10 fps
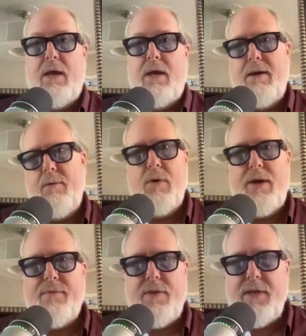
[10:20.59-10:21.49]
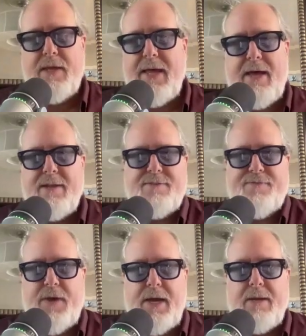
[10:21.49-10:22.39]
whatever you think of ad is
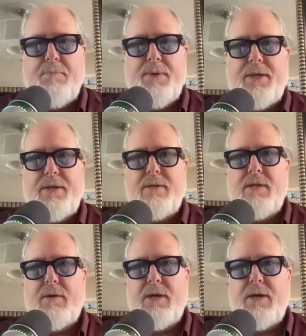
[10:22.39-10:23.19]
fine, but you know,